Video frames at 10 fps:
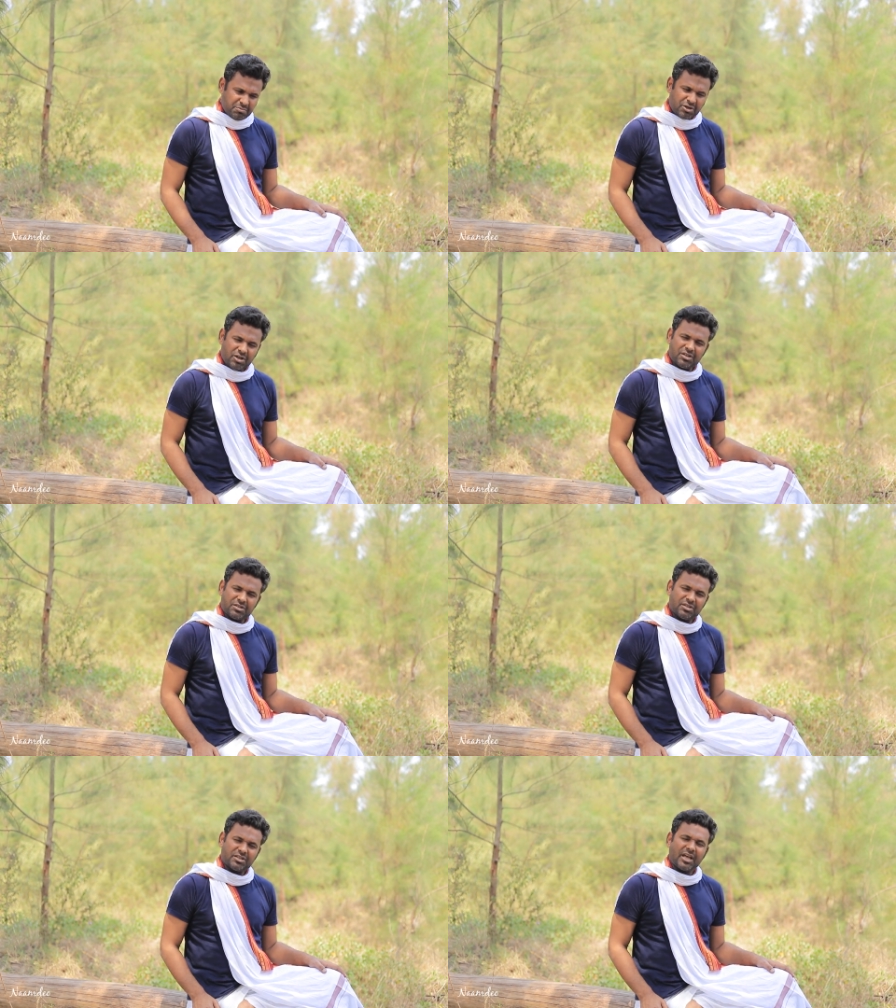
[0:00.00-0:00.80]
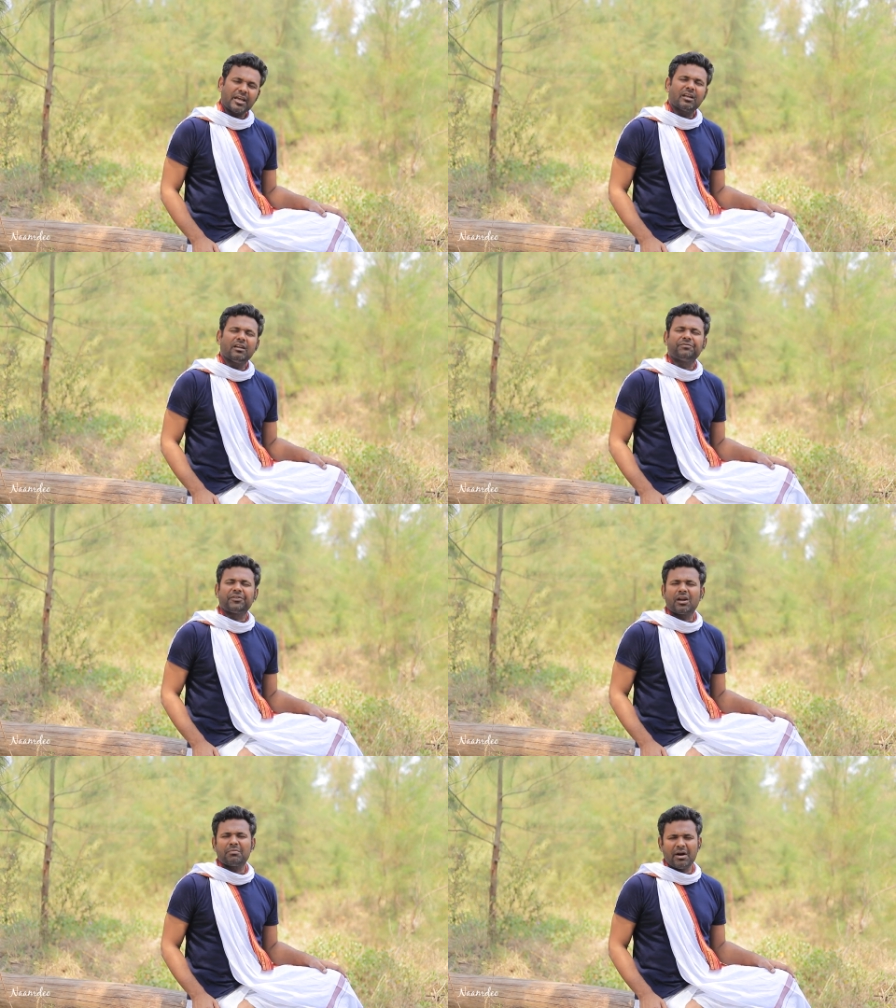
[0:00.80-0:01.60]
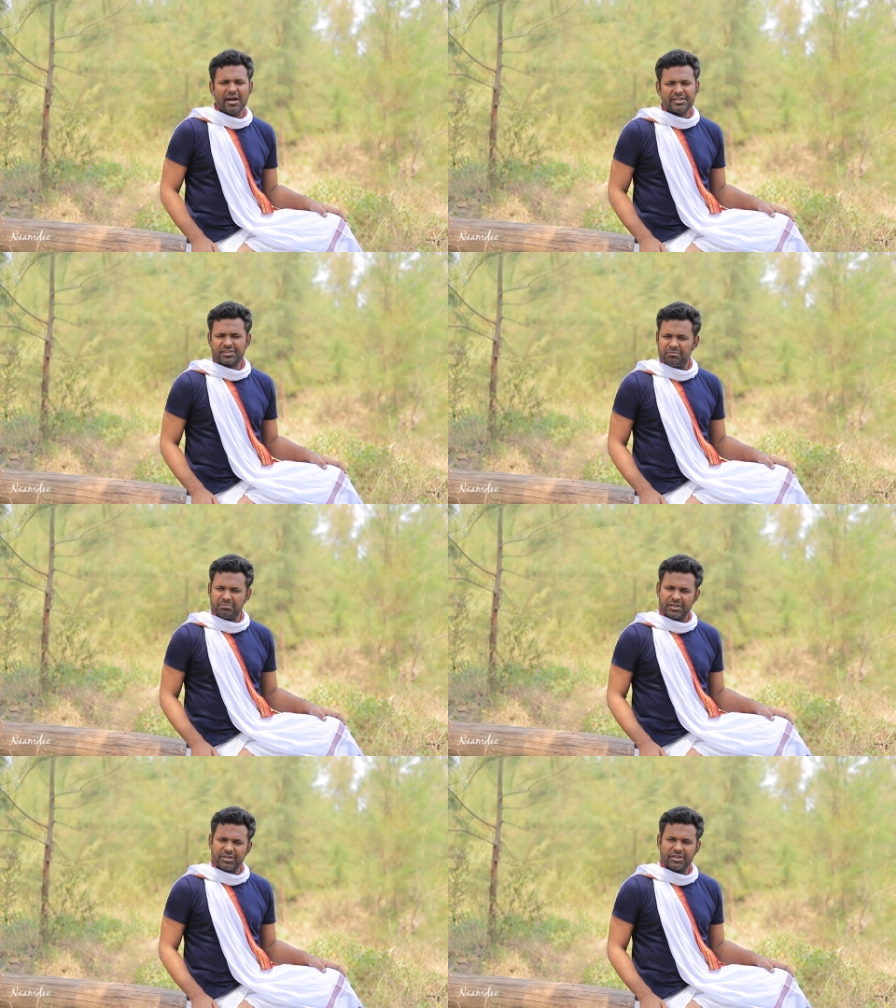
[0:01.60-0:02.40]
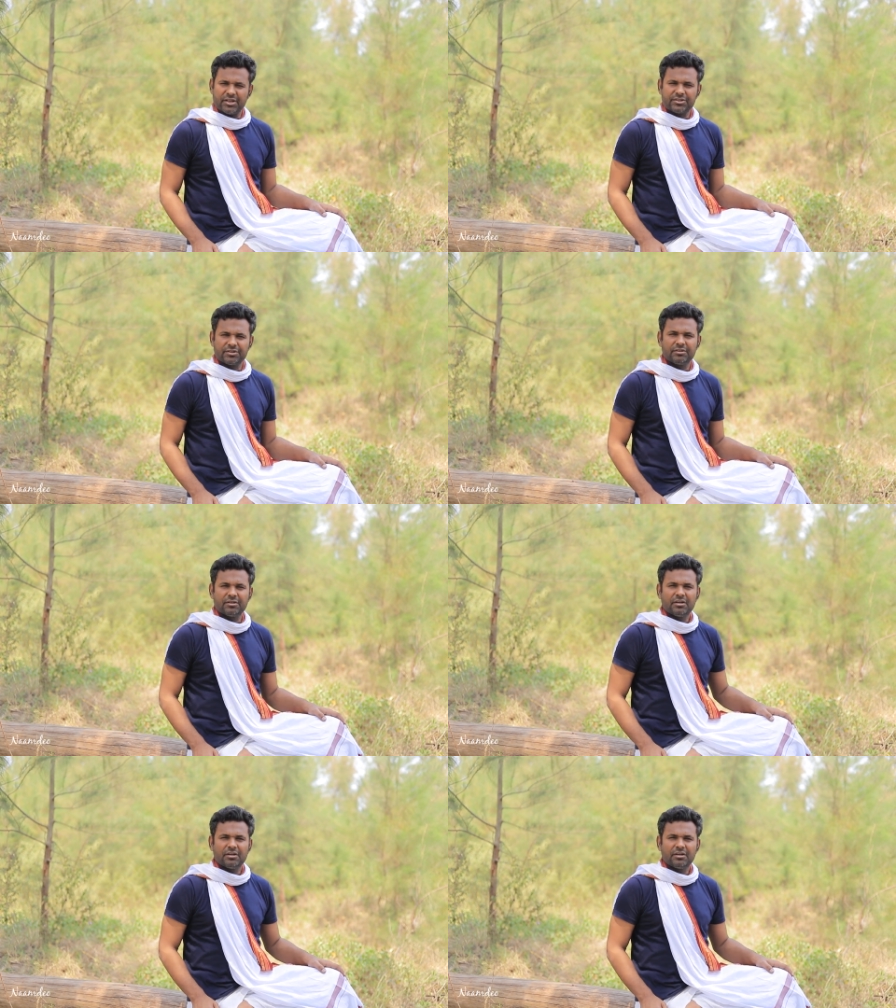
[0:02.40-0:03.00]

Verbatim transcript: Because the cycle of karma has completed.